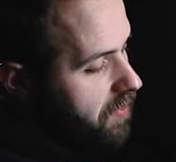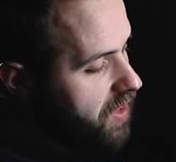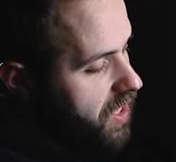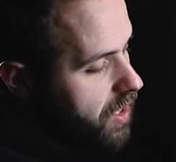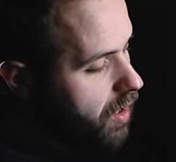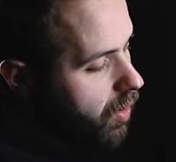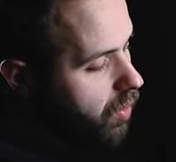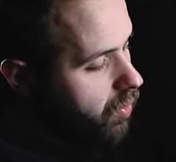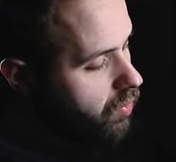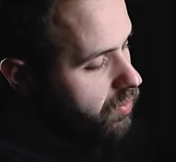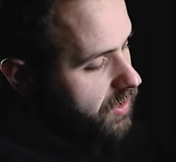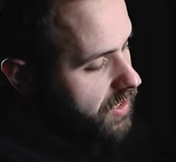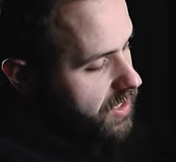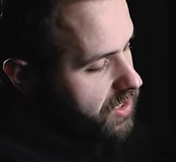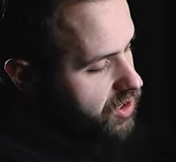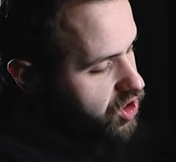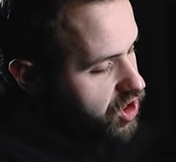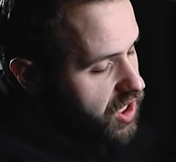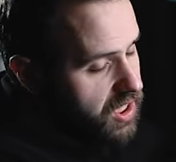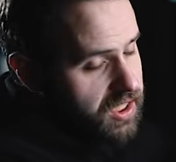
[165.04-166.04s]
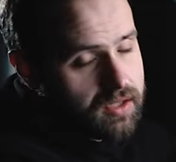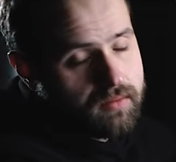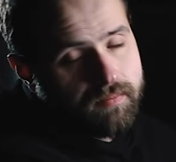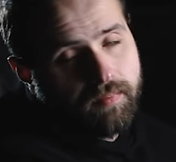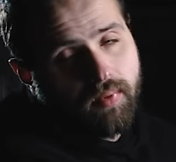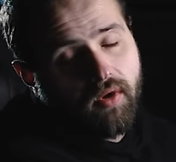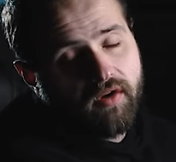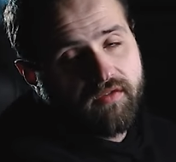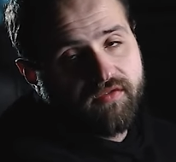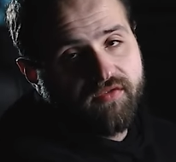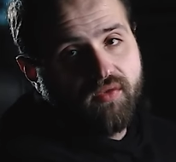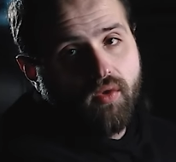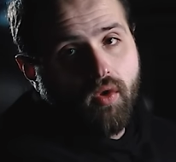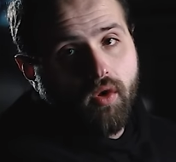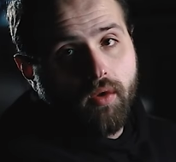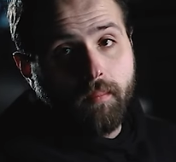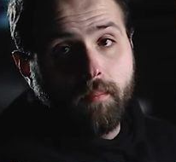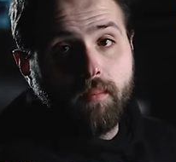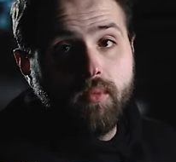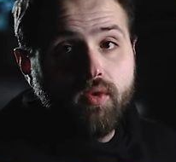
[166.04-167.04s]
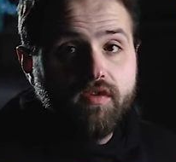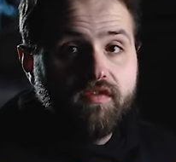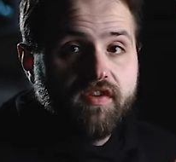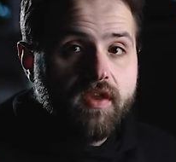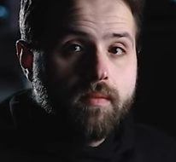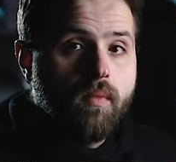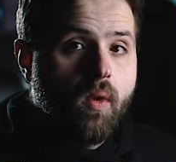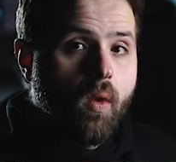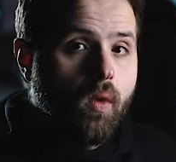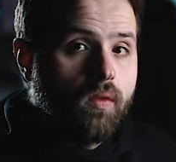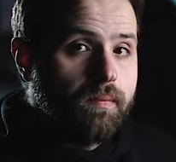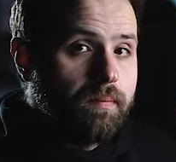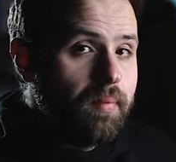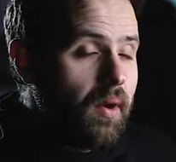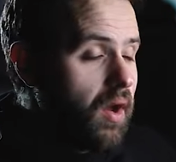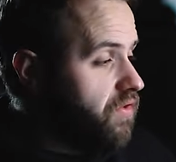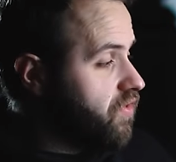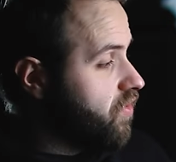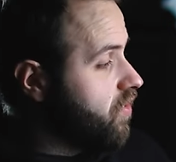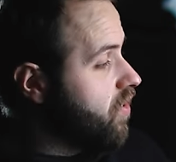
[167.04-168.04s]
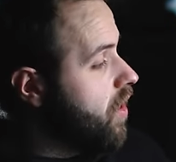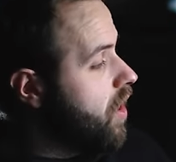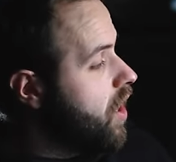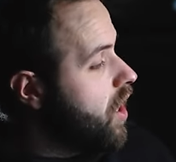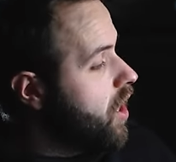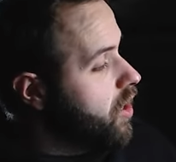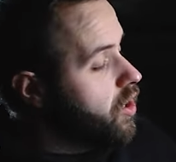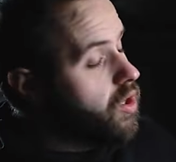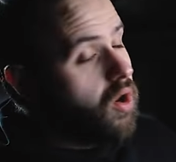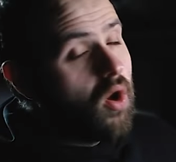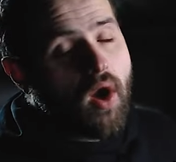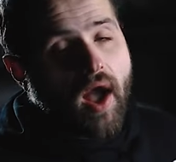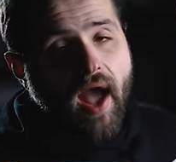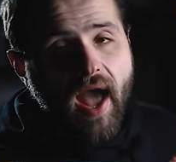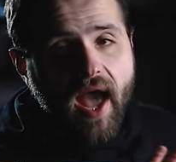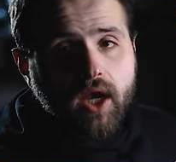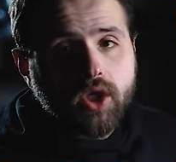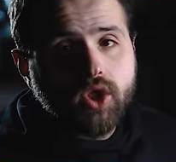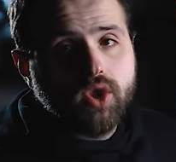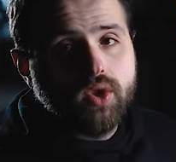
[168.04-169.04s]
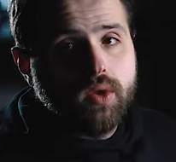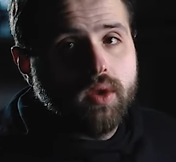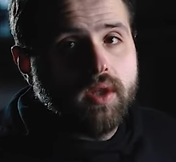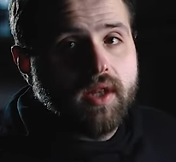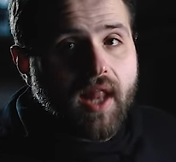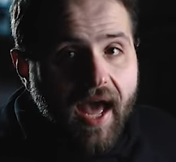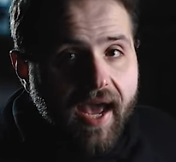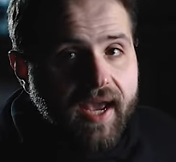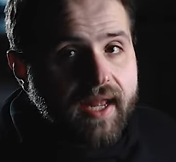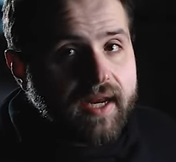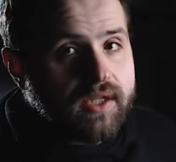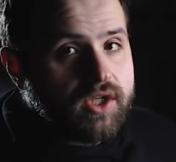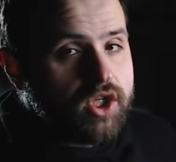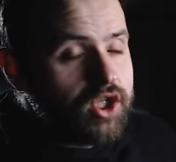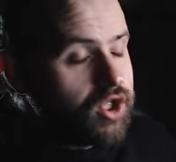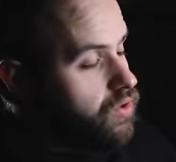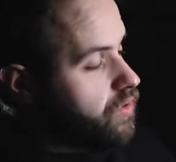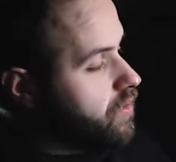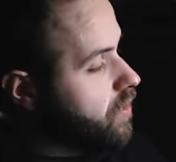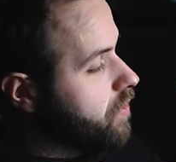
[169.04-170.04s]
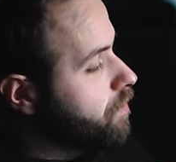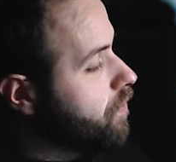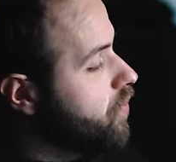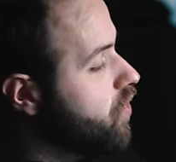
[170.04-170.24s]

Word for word: the only Jason Part four movie mold bust, you know, actual lineage to the